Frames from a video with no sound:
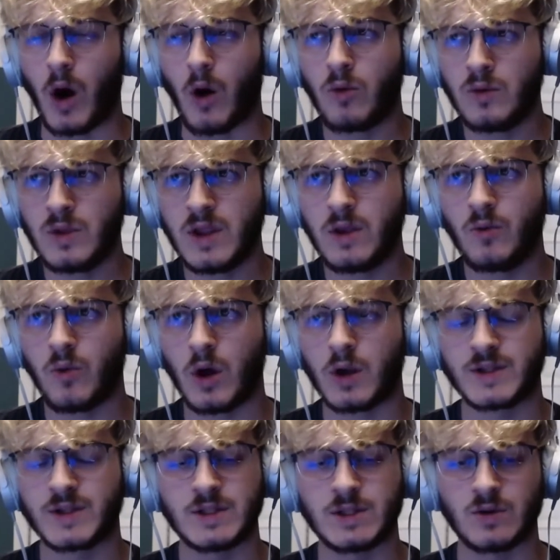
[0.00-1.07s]
only
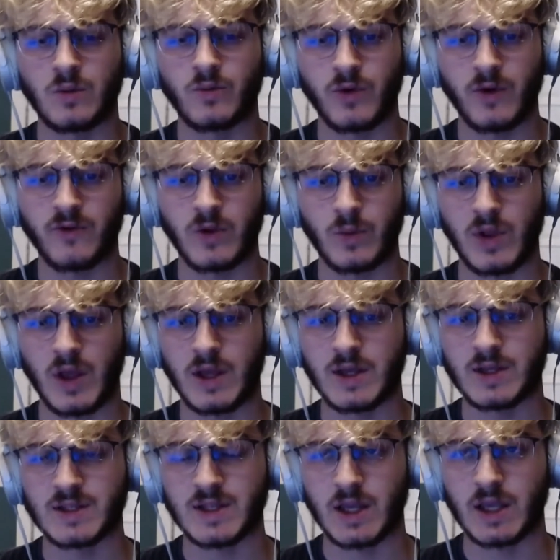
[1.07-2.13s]
wanted to improve the
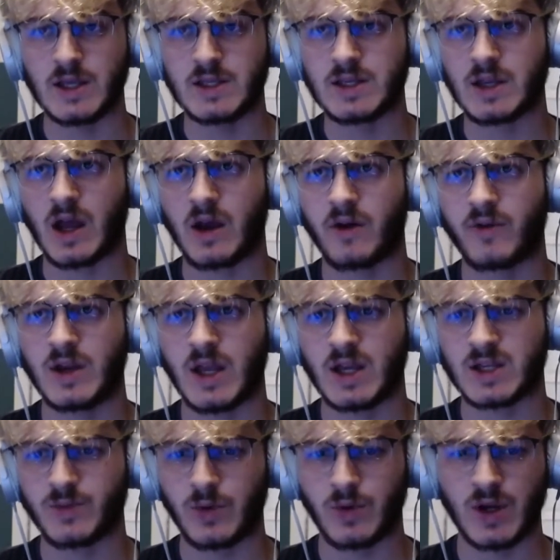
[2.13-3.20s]
players. Like he didn't have any
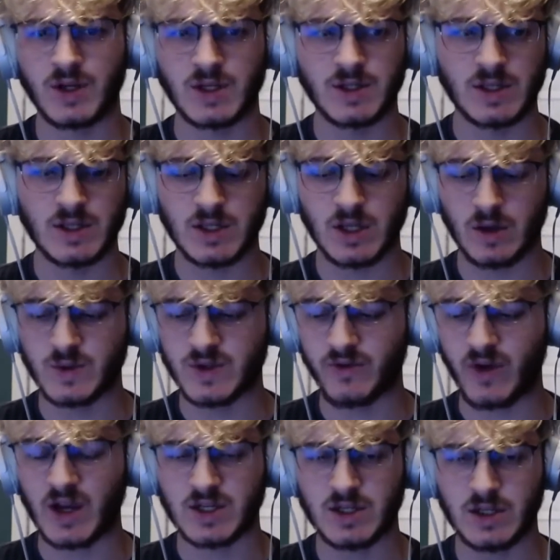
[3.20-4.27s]
aspirations in terms
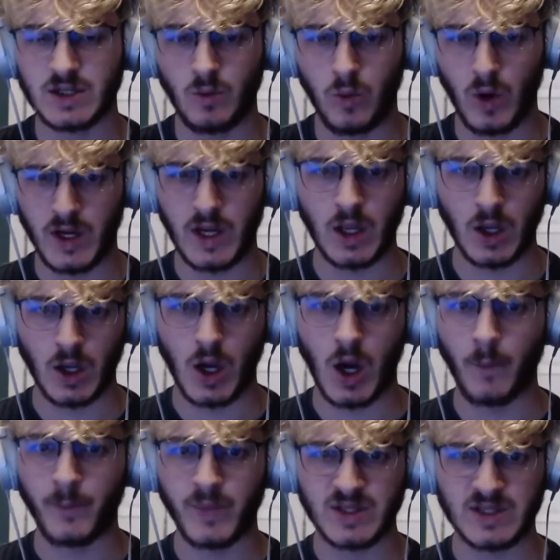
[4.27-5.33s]
of actually winning
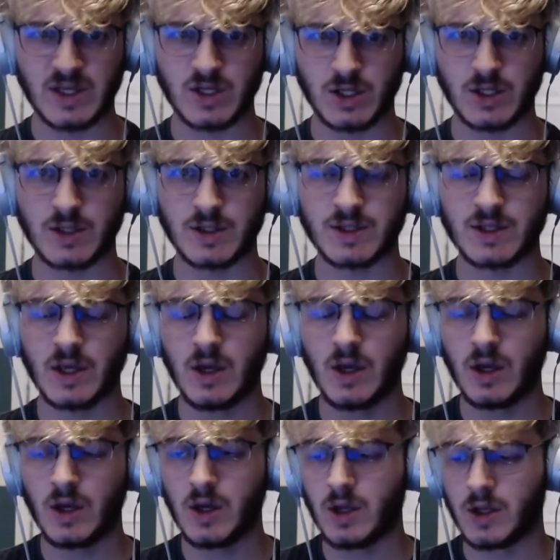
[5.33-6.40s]
competitions.
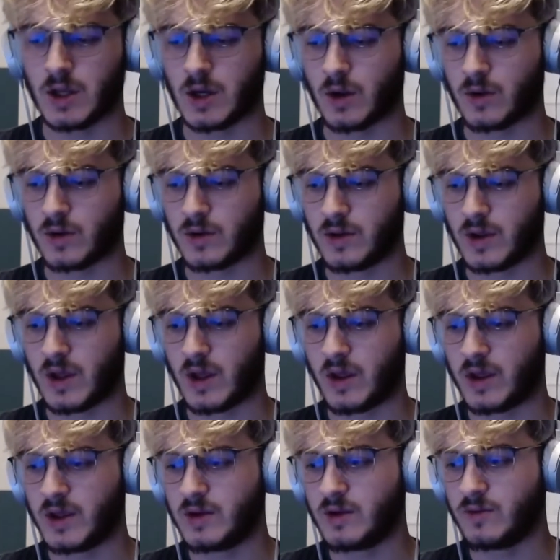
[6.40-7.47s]
You know,
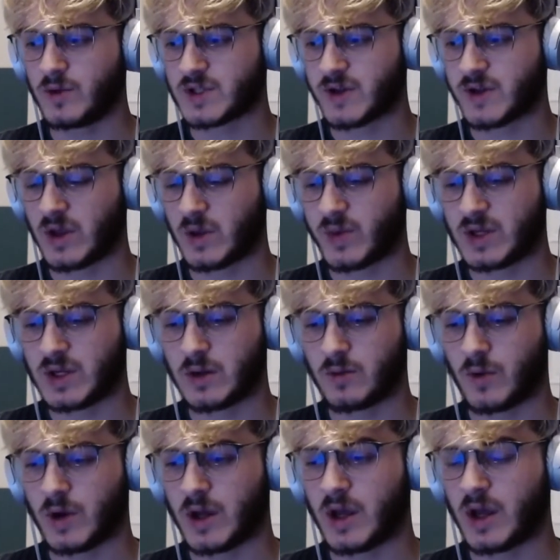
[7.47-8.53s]
he was of the opinion
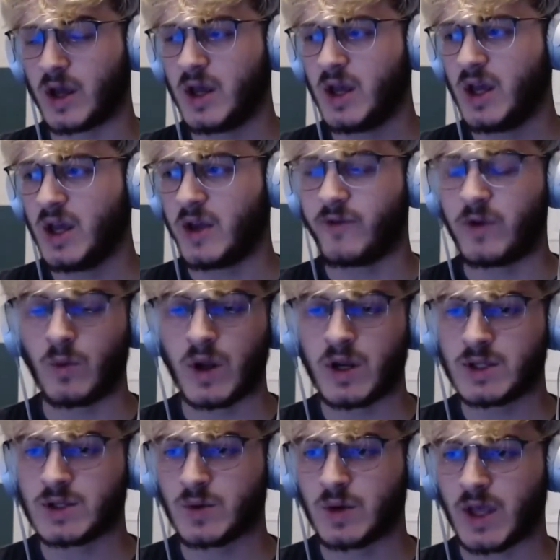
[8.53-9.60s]
where if you went
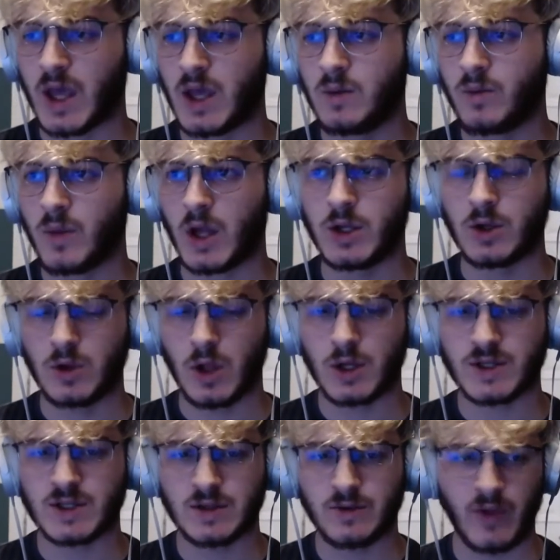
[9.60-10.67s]
into a game and you
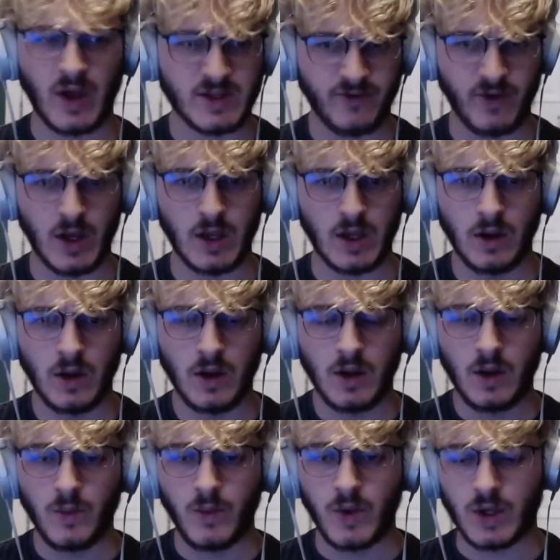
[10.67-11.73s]
lost, that's fine,
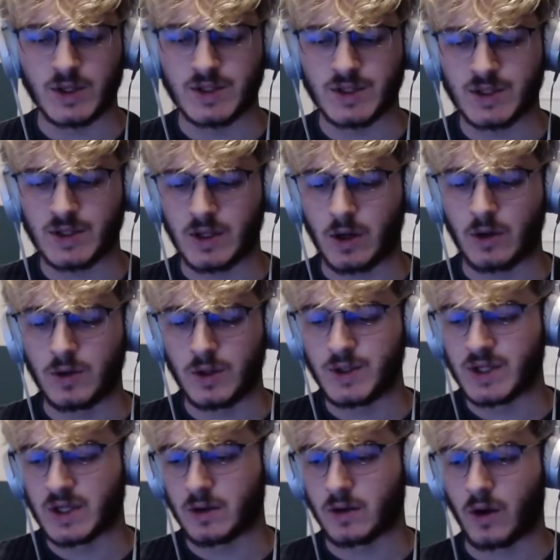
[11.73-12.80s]
because
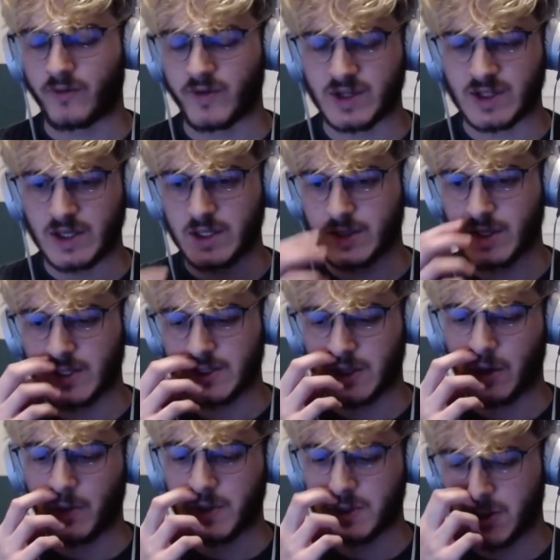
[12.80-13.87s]
losing obviously is
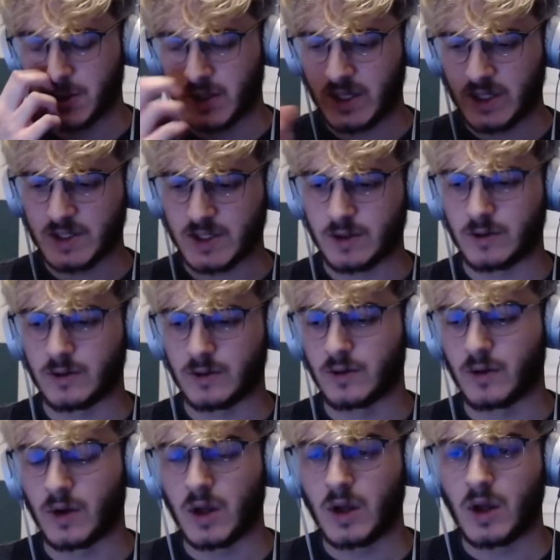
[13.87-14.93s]
an opportunity
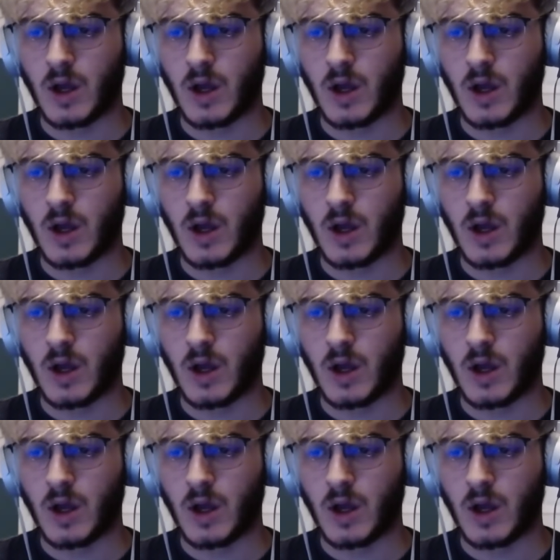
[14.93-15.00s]
to